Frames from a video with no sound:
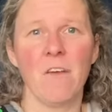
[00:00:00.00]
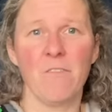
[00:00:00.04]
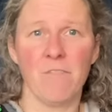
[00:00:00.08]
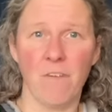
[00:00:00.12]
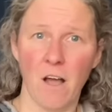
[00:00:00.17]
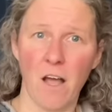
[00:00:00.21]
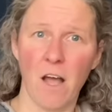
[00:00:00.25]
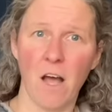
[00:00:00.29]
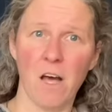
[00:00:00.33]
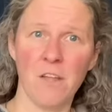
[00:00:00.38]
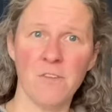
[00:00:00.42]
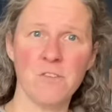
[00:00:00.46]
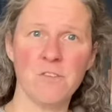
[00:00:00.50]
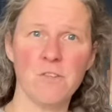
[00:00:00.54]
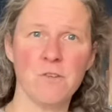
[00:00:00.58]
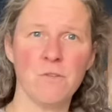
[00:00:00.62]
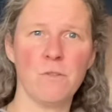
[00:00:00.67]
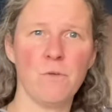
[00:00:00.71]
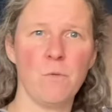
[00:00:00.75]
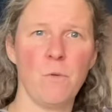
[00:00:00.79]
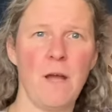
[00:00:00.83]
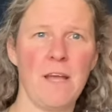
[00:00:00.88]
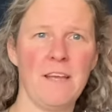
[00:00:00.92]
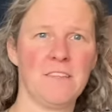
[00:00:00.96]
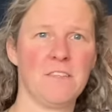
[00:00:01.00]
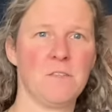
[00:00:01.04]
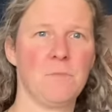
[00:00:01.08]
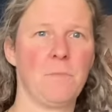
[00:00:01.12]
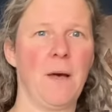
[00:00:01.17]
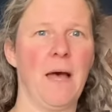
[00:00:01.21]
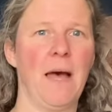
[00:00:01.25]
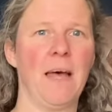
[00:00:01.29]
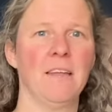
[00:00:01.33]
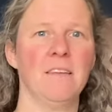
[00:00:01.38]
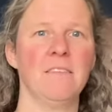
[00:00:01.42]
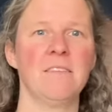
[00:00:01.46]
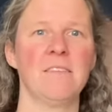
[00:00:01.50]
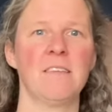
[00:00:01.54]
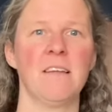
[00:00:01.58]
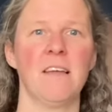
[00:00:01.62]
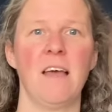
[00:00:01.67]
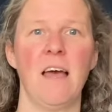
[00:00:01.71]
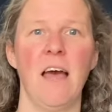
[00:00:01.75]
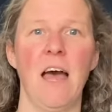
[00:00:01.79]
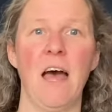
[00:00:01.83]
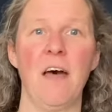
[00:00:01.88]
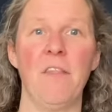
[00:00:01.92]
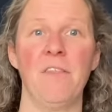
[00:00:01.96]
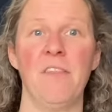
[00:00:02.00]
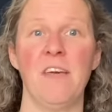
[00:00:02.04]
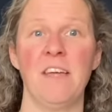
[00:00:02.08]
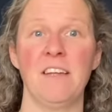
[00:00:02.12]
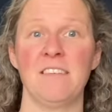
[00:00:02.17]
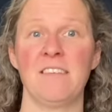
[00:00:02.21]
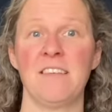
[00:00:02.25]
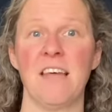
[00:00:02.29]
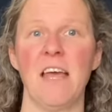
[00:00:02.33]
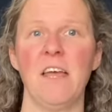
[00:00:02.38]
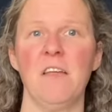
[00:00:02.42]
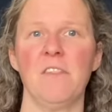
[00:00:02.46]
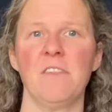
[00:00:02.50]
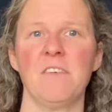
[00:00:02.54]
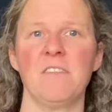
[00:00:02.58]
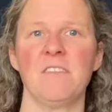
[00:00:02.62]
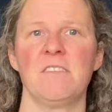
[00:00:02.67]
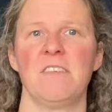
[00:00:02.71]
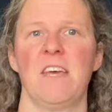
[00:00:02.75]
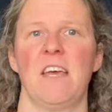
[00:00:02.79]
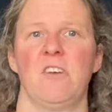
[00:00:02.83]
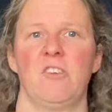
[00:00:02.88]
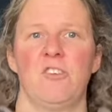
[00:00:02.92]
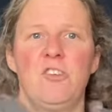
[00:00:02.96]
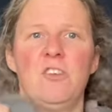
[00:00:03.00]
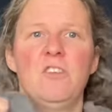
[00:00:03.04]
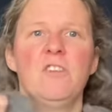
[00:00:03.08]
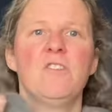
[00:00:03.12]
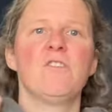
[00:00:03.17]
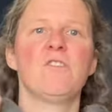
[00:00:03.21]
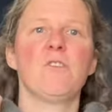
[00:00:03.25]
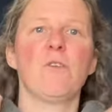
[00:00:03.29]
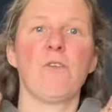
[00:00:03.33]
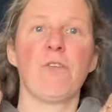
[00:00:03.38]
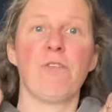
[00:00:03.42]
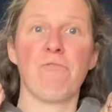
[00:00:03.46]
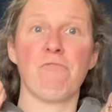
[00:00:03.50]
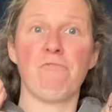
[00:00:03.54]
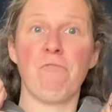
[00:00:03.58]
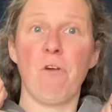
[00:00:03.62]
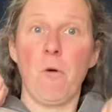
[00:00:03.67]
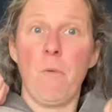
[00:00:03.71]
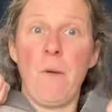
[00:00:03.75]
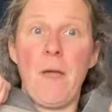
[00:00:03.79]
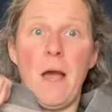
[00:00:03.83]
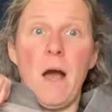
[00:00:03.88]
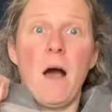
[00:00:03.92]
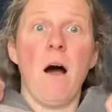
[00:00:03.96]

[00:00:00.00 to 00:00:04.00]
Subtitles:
if I undo the waistband and then take this section and sort of throw it